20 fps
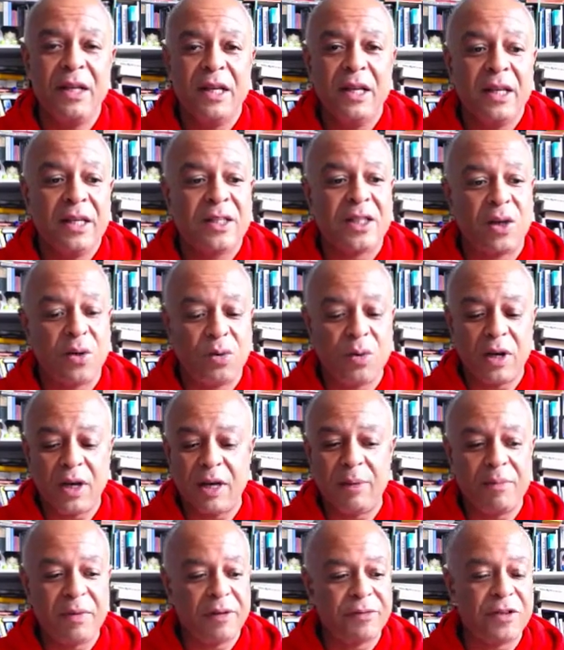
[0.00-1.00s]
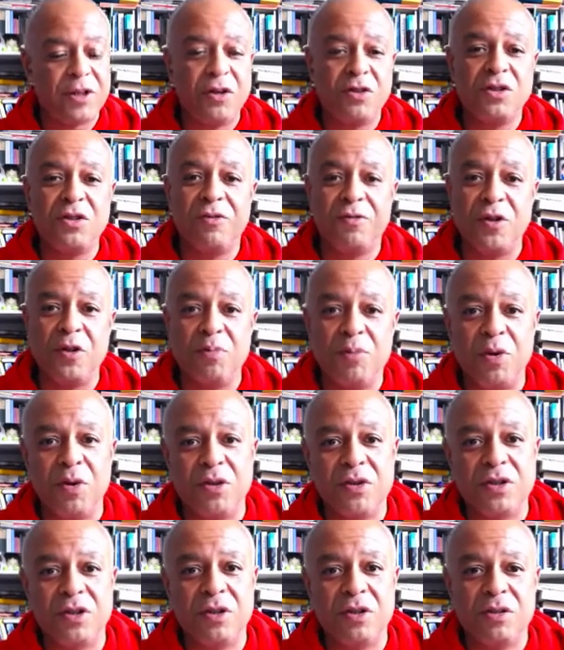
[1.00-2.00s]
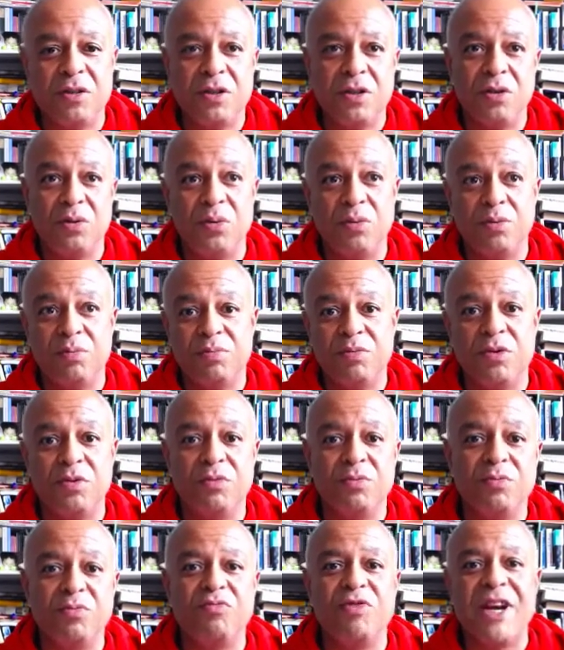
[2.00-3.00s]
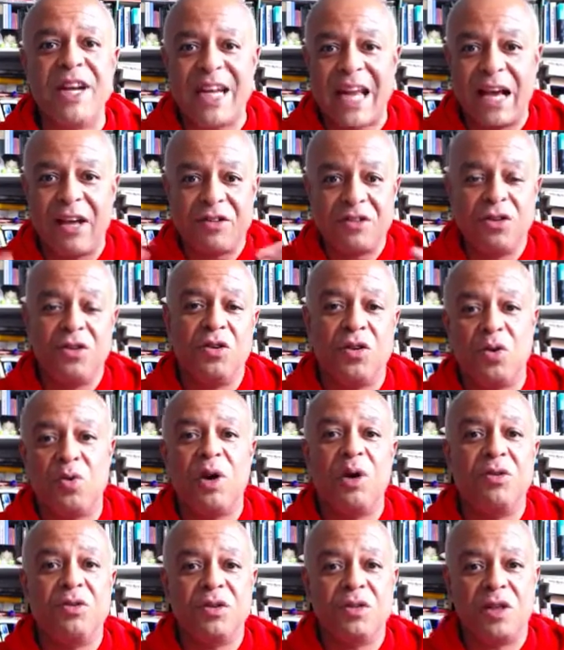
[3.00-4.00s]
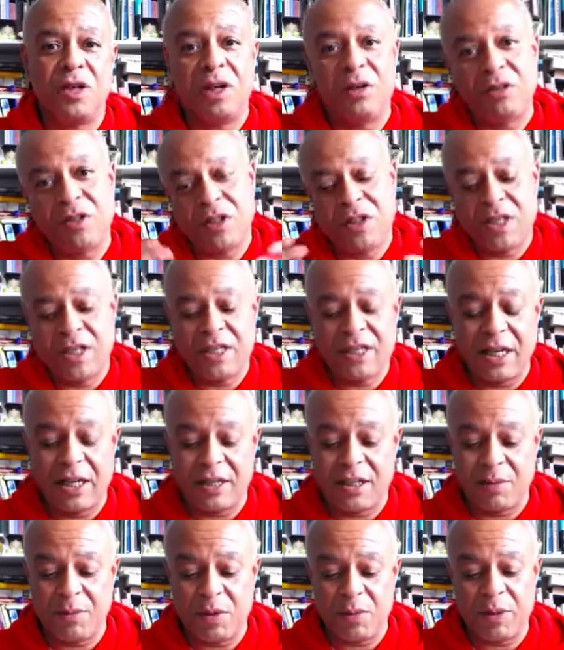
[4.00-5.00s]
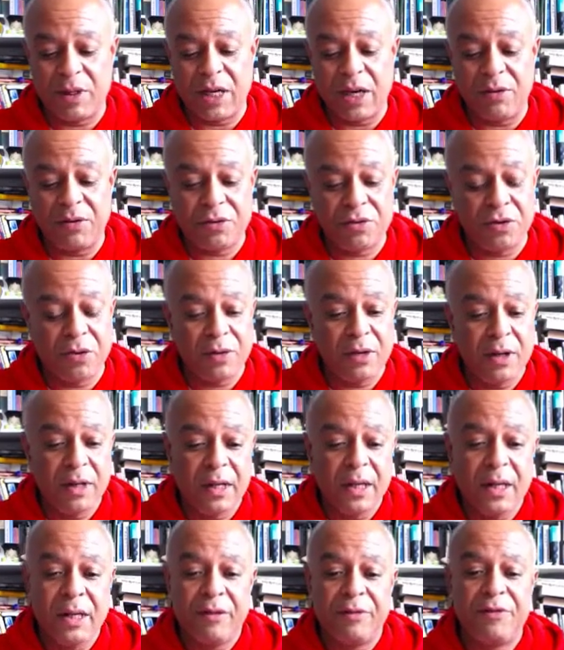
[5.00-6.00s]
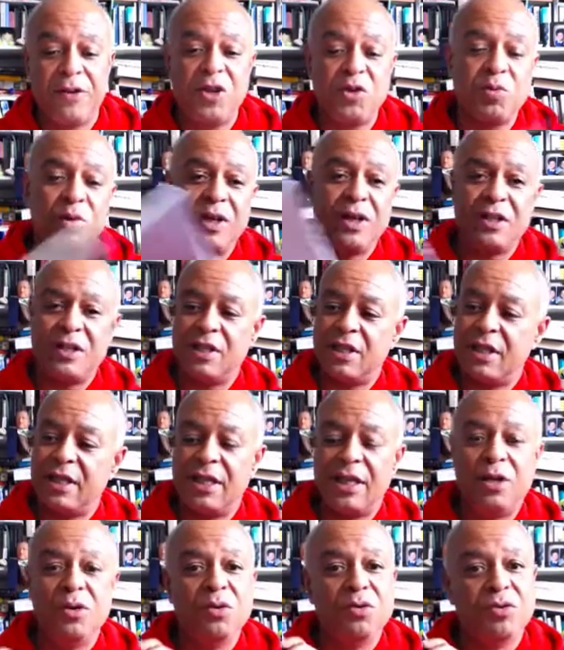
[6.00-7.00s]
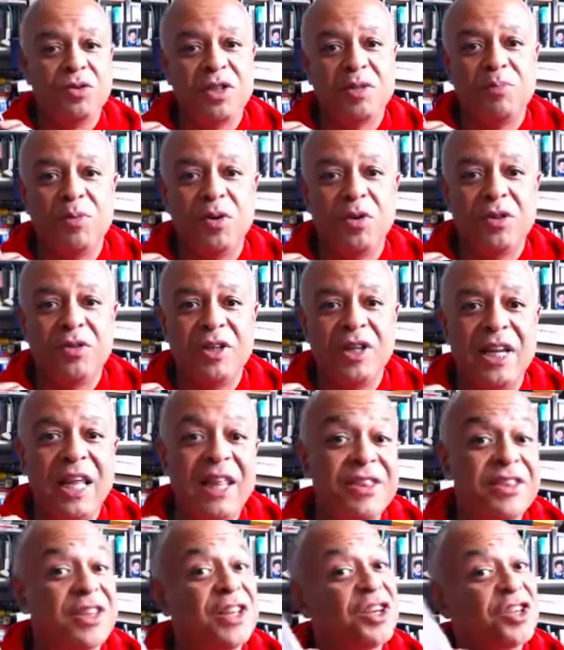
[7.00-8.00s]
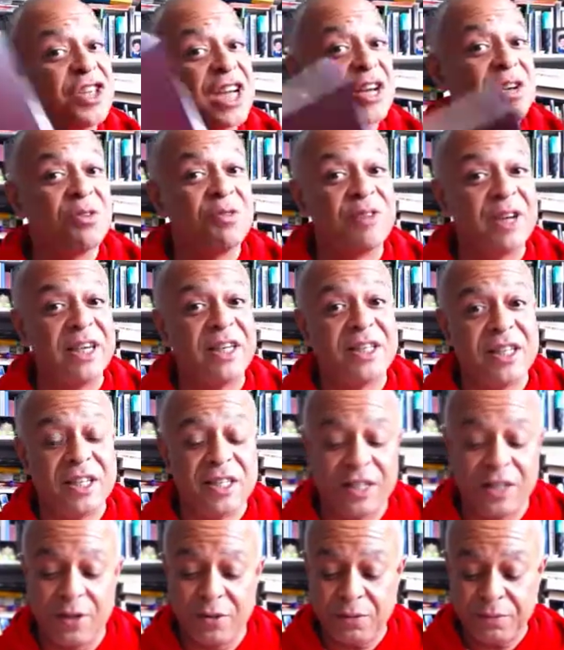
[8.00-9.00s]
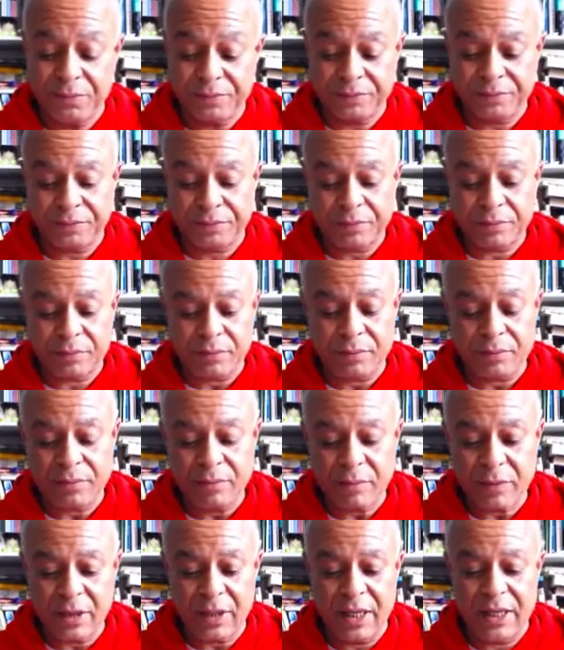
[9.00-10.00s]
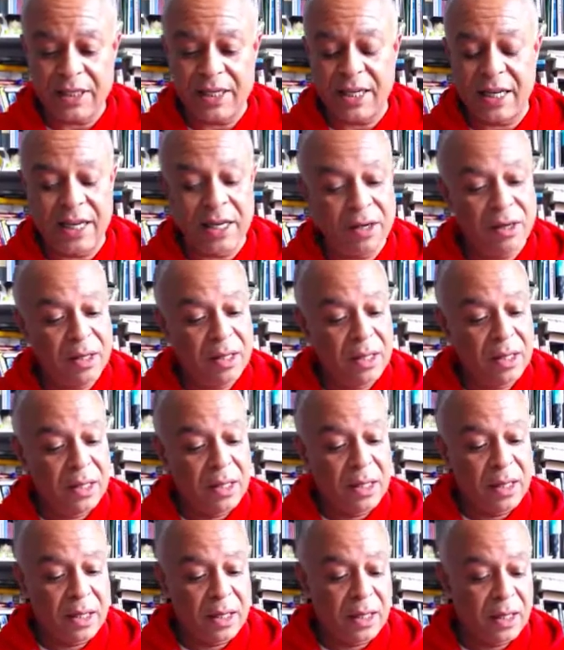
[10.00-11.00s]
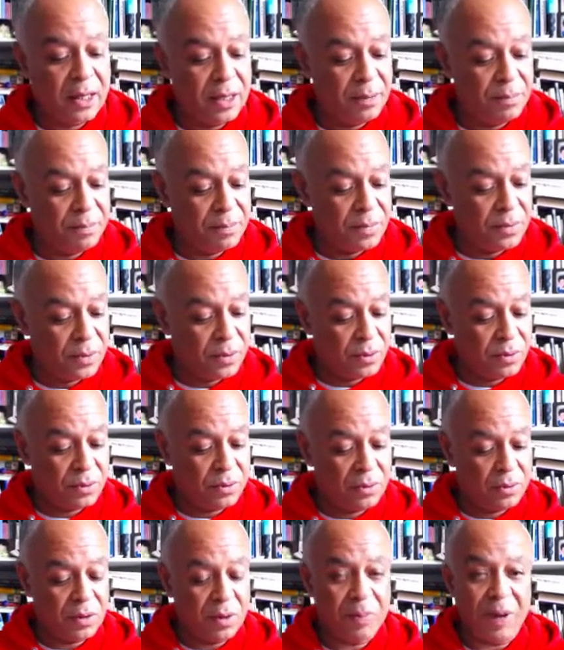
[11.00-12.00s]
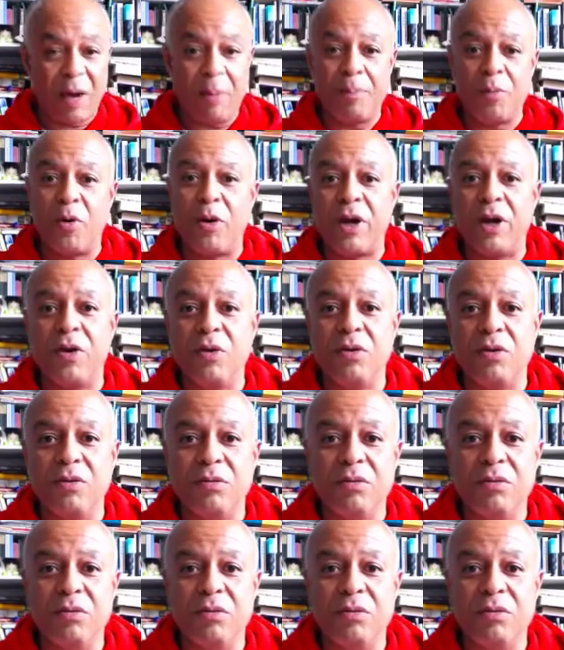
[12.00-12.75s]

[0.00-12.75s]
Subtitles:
So I've chosen a few books to read out certain quotes, and I'll just discuss them as we go through. The first one is Hildreth's book, The Lengthening Shadow of A.T. Still. They said here about a boy who'd